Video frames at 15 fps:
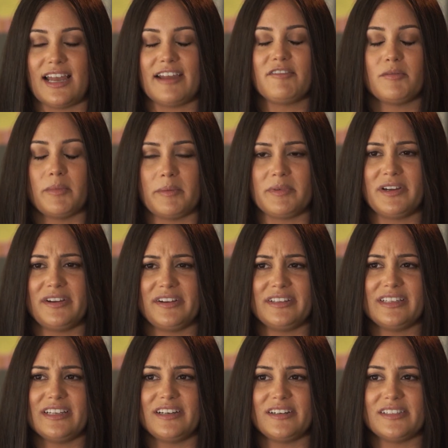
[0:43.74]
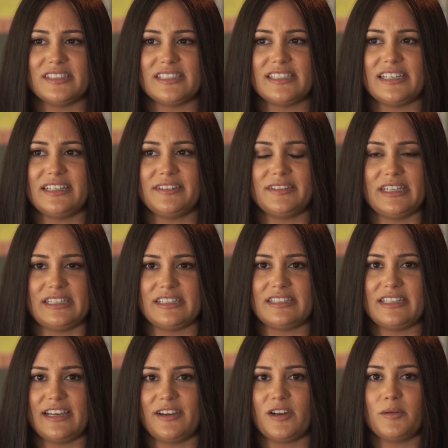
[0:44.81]
I remember hearing the nurse say, you need to
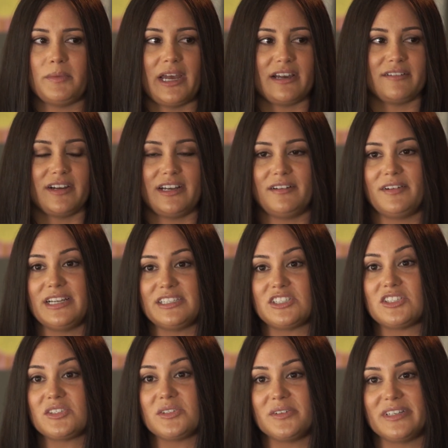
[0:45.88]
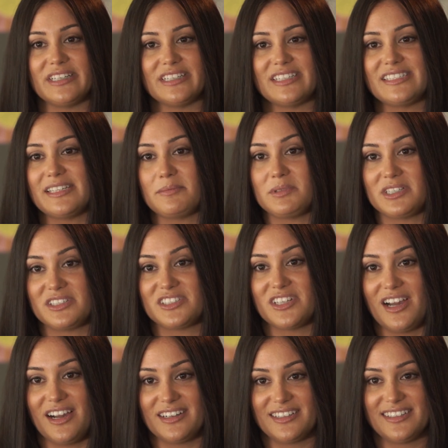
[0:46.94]
take her back right away. She's going into septic
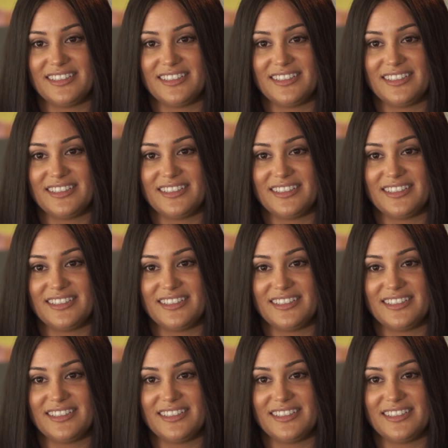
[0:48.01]
shock.